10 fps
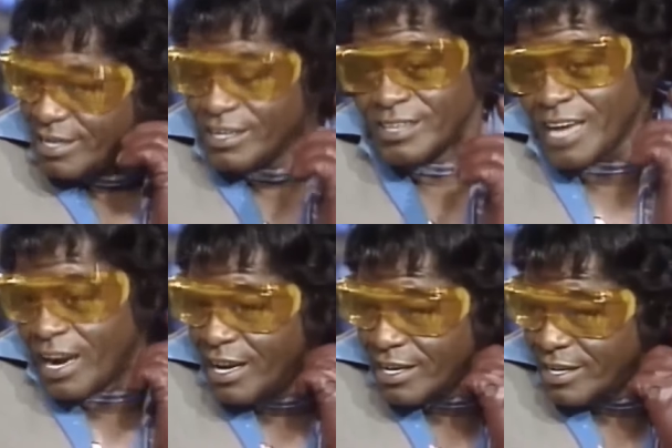Because I
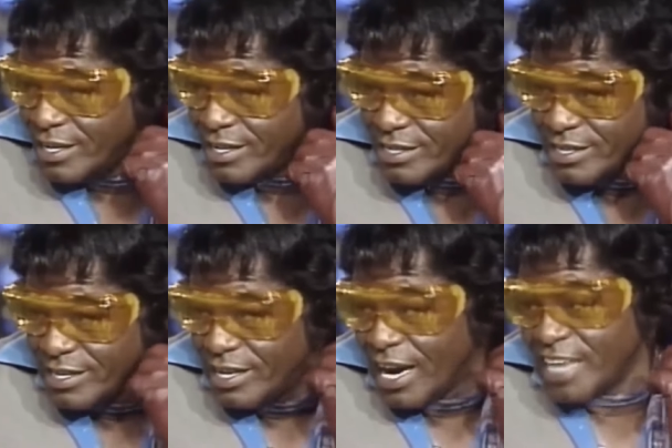look good. Why do you think that is?
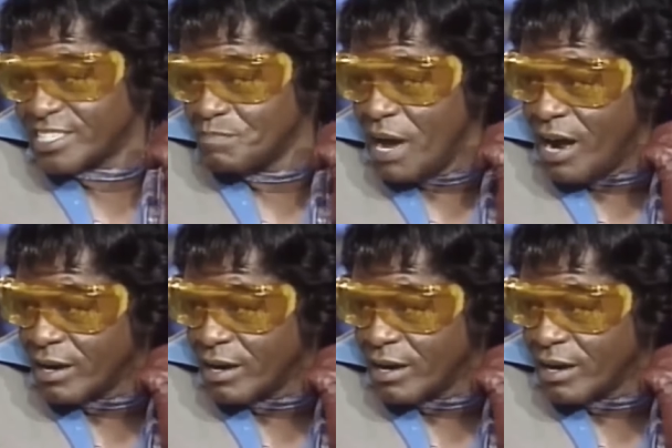You look good. I smell